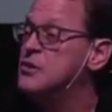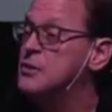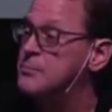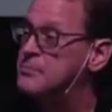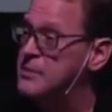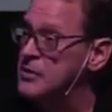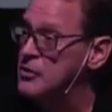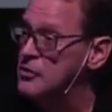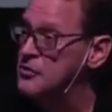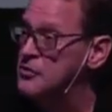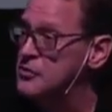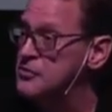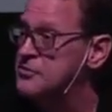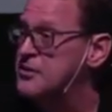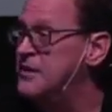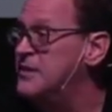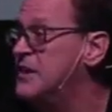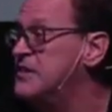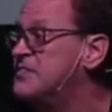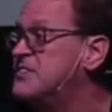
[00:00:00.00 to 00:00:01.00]
the
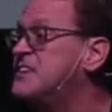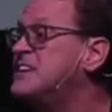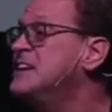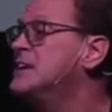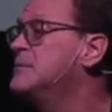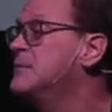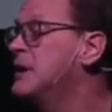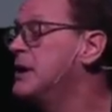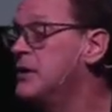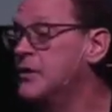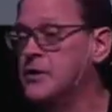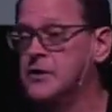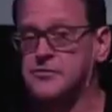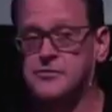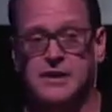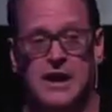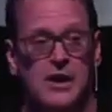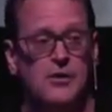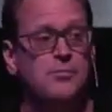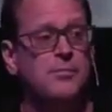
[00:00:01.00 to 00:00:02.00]
builders and the team here
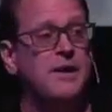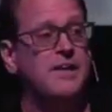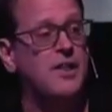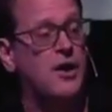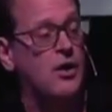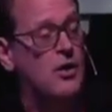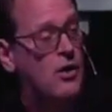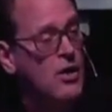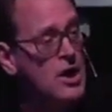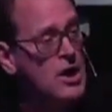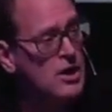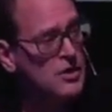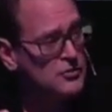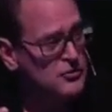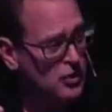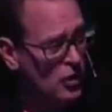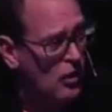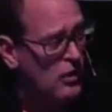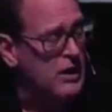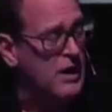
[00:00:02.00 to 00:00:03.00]
at South Bay that are
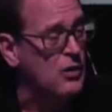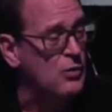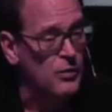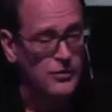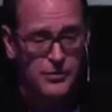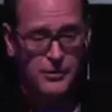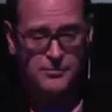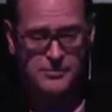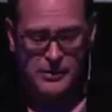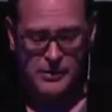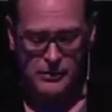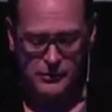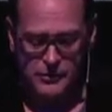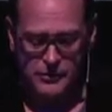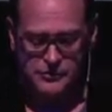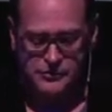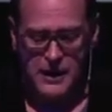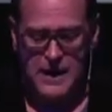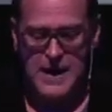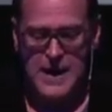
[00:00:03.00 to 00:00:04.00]
talking with the
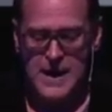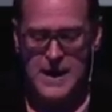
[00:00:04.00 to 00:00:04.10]
builders,